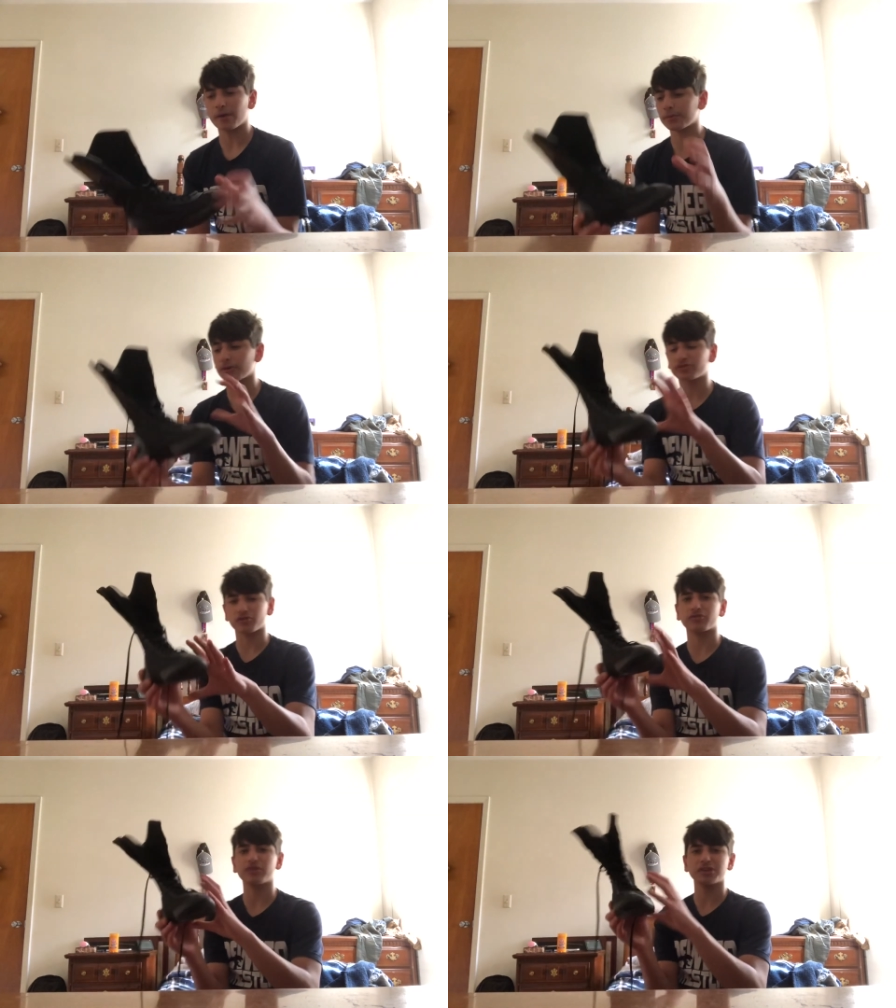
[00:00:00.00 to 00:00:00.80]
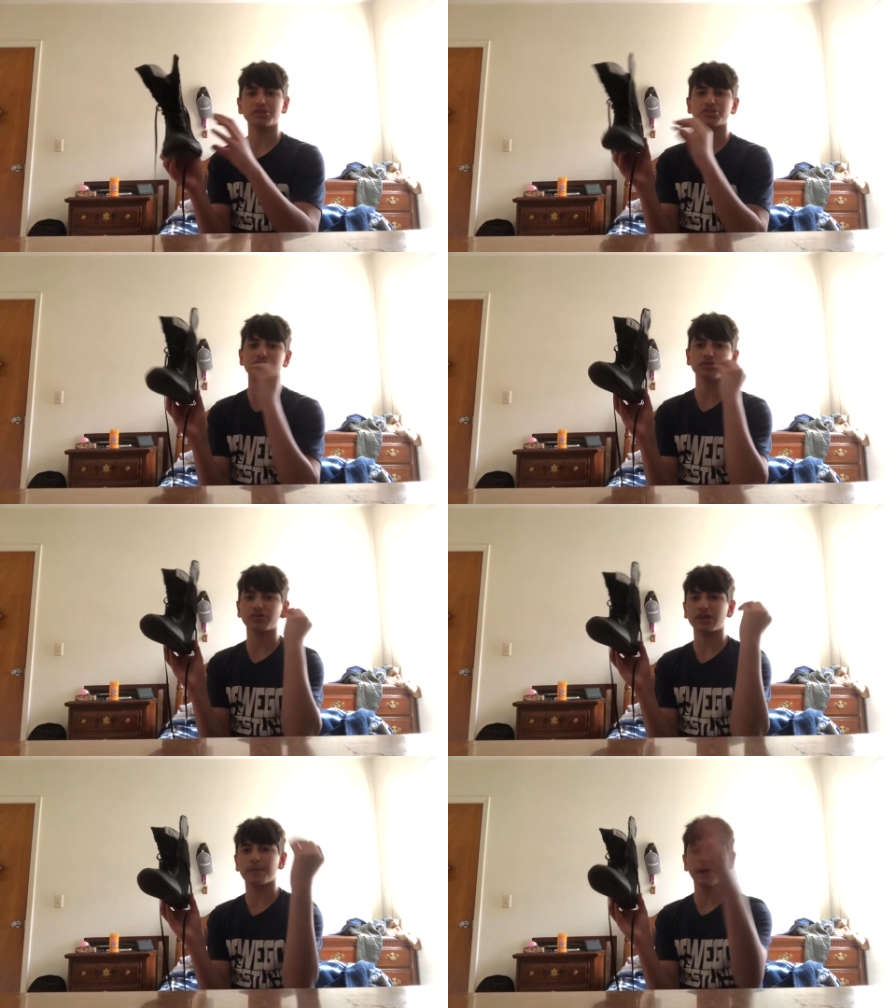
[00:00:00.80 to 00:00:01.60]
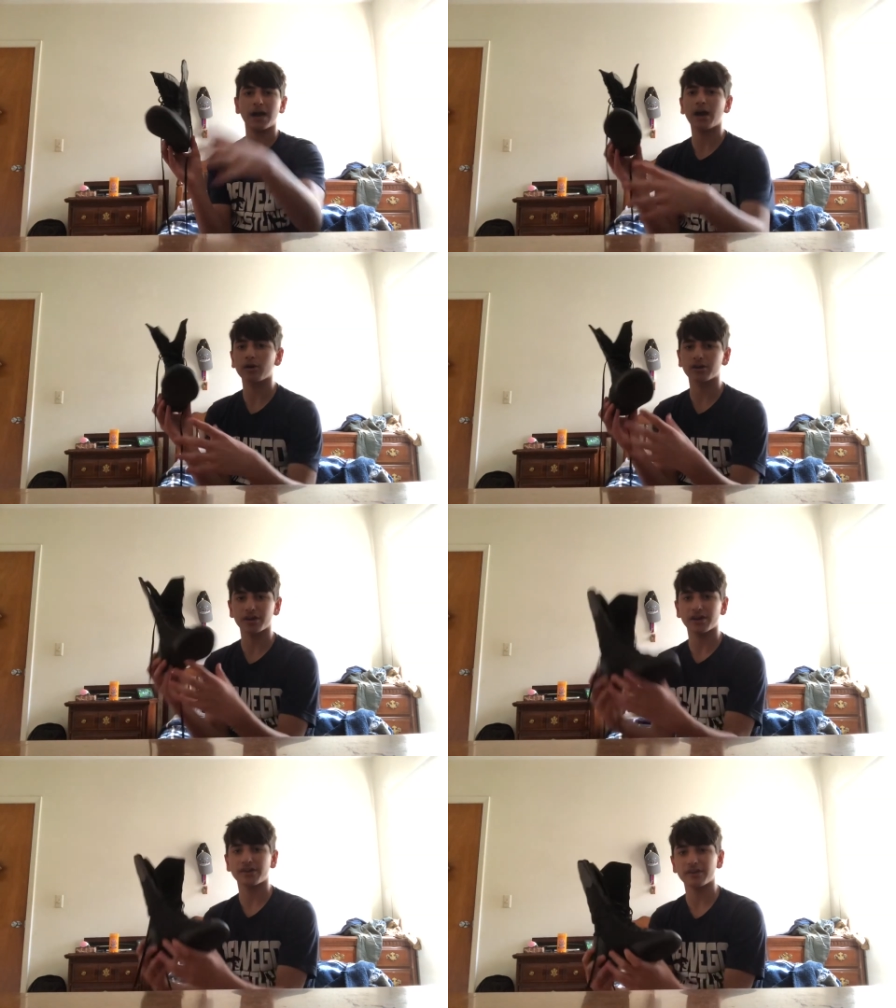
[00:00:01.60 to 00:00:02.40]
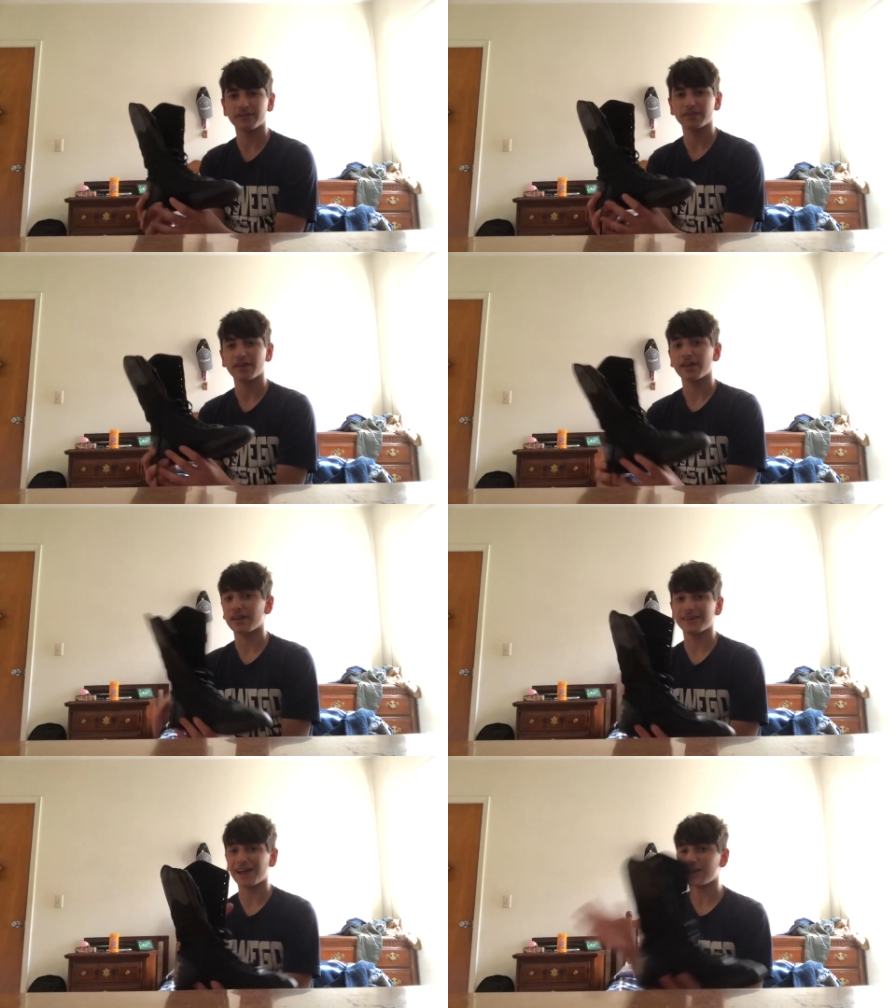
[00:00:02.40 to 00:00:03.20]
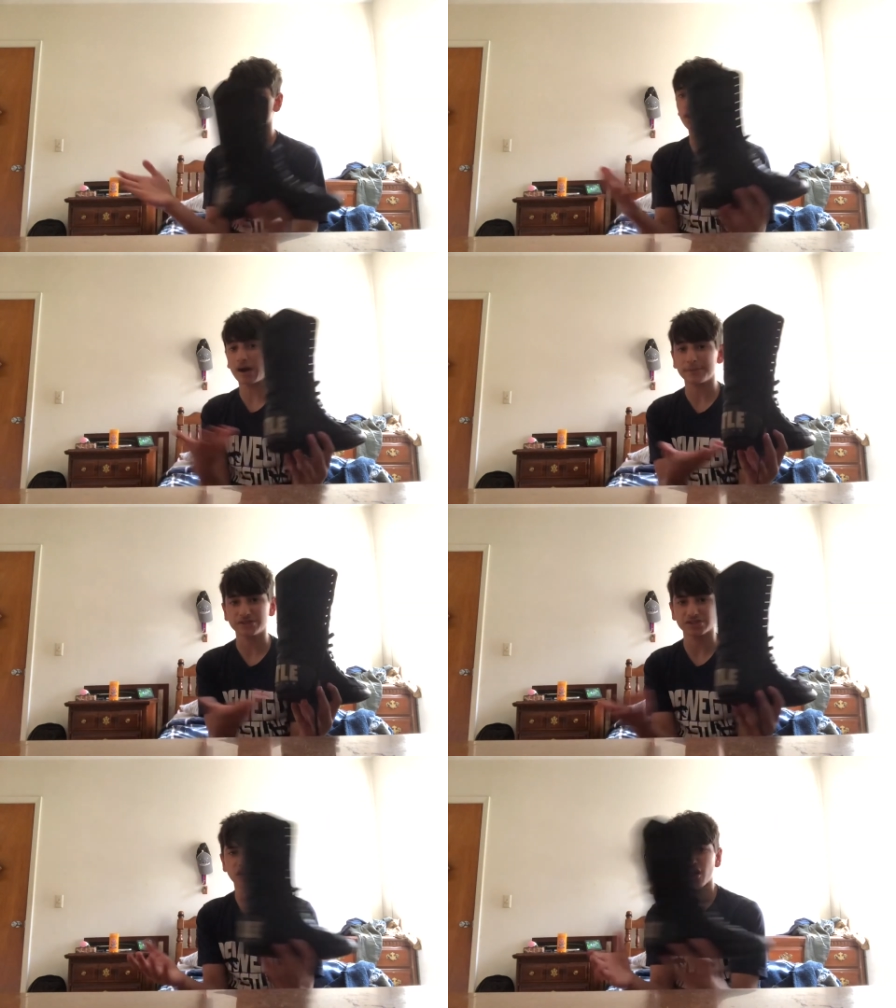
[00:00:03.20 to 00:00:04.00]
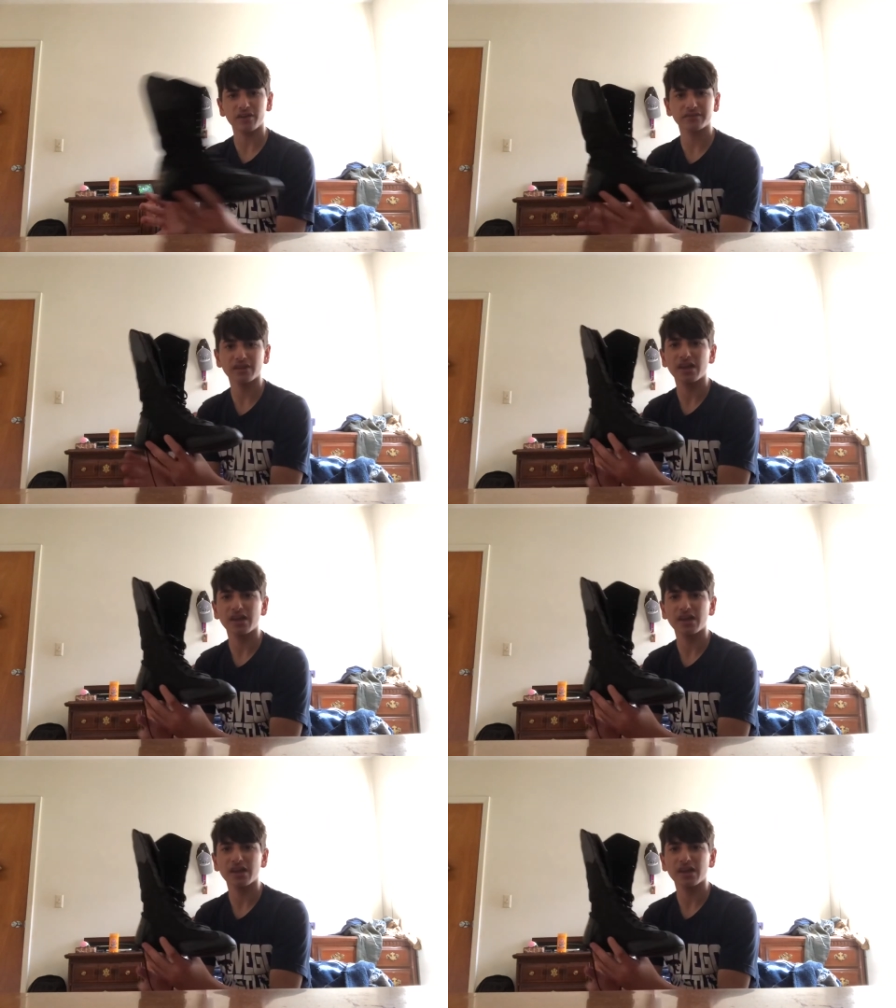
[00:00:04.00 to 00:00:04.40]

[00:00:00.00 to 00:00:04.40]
just look at the shoe, think about how good it is, and not know how much it costs,